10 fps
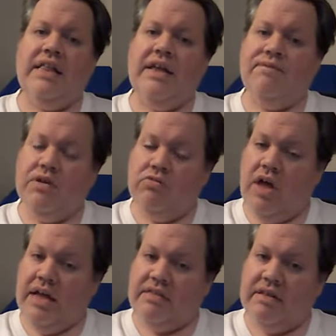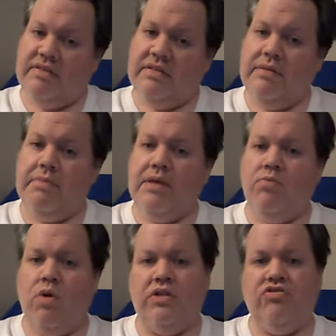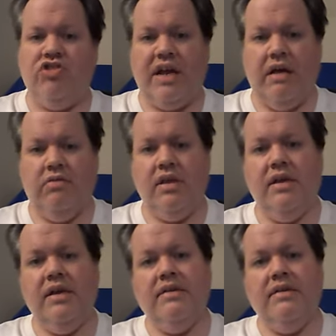and if you like this, you may want to check out